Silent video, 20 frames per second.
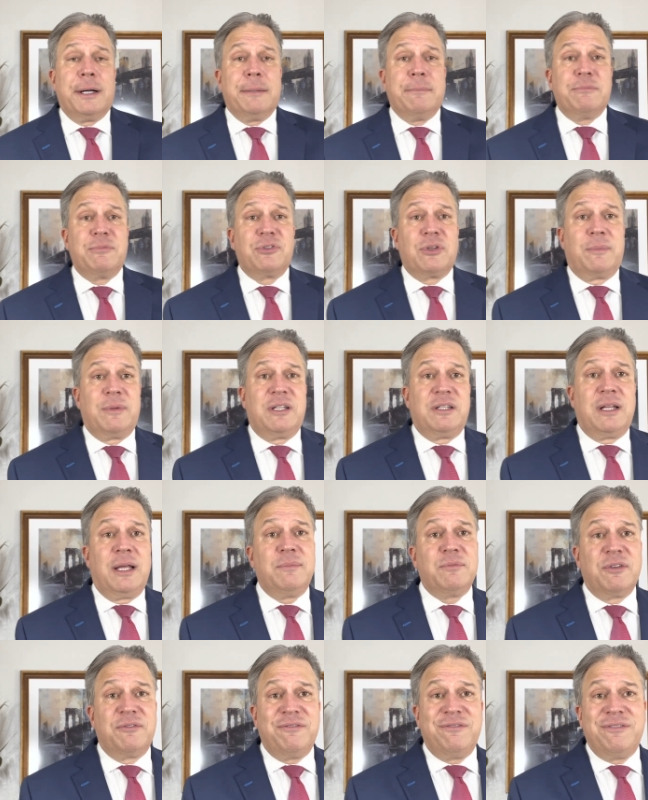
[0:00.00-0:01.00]
Some of the
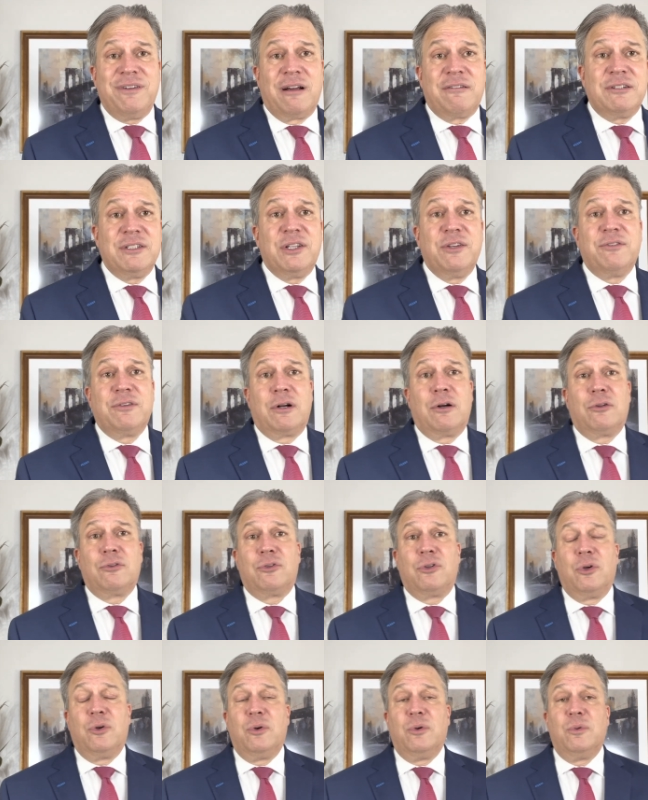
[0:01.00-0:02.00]
names are very difficult
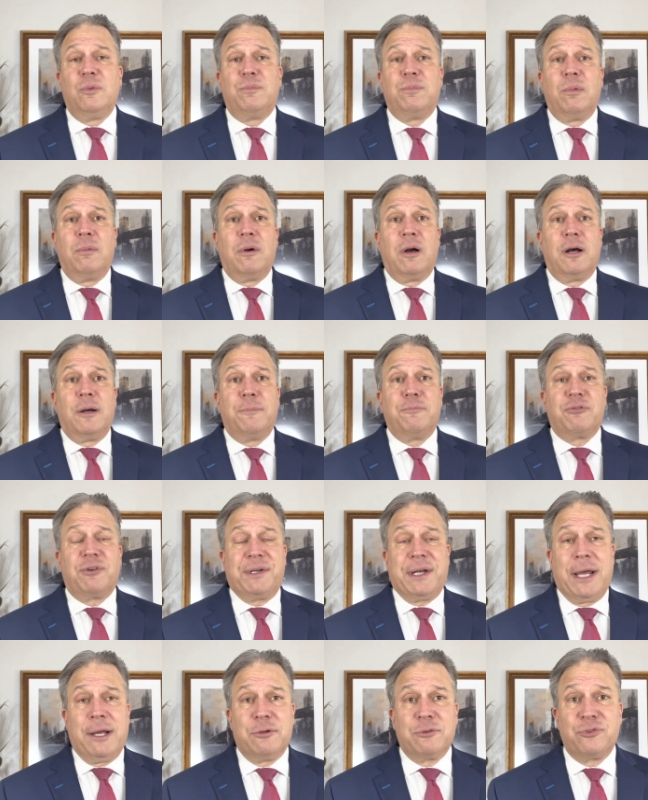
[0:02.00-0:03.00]
to
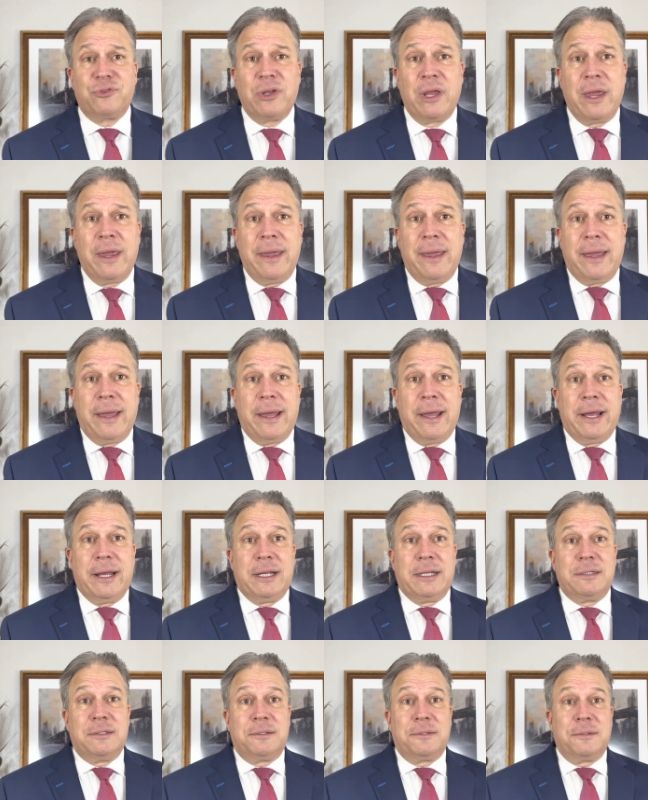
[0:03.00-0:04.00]
pronounce,
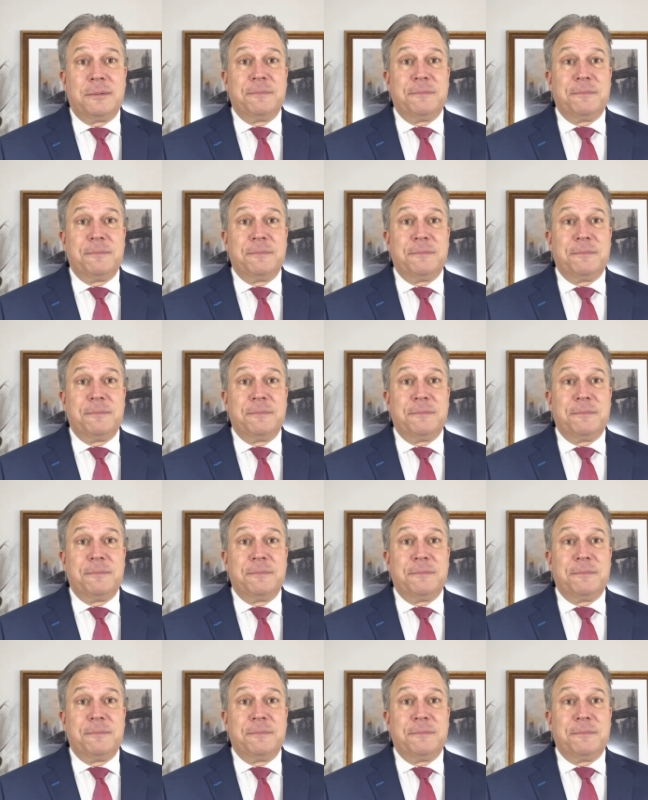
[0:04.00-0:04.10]
and